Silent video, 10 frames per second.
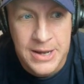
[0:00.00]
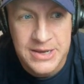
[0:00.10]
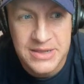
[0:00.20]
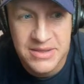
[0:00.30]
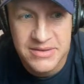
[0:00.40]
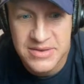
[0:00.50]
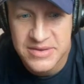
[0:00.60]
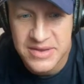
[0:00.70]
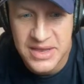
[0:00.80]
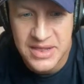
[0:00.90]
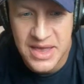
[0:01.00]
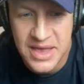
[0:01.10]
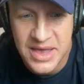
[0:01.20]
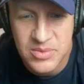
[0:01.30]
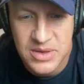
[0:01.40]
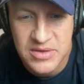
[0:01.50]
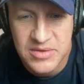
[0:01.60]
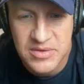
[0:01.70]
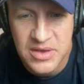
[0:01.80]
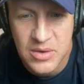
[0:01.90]
needless to say, last
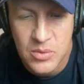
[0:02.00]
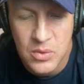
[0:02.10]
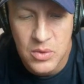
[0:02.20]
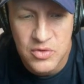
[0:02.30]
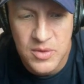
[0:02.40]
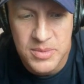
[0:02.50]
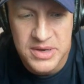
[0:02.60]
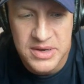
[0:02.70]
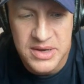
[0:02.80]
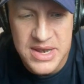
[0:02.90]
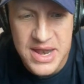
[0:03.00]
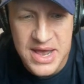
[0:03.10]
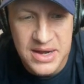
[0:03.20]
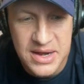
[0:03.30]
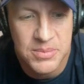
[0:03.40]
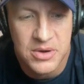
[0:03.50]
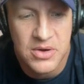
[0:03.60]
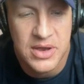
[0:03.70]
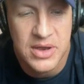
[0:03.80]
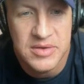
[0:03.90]
week's road trip did not help our
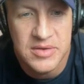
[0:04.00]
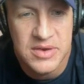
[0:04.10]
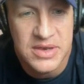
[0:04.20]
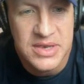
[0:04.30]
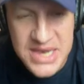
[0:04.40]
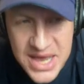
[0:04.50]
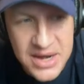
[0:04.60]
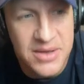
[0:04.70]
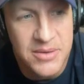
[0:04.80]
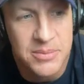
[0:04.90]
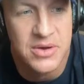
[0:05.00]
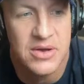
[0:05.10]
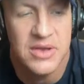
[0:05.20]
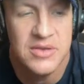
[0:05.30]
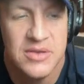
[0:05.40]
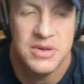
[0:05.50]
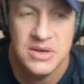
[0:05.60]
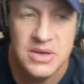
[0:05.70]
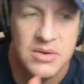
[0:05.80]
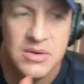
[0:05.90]
case, did not help our cause, but
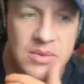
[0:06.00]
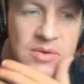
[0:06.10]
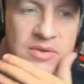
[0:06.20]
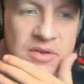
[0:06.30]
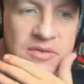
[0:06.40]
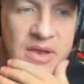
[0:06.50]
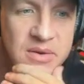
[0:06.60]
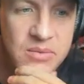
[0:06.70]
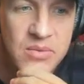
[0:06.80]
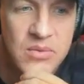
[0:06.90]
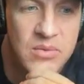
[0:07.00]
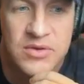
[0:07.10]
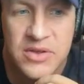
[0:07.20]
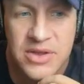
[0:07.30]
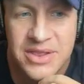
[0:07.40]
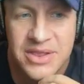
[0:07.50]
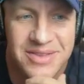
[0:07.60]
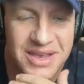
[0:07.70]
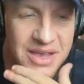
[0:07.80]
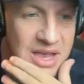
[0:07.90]
you know what? We're still fighting. We're still in this
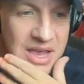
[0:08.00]
thing.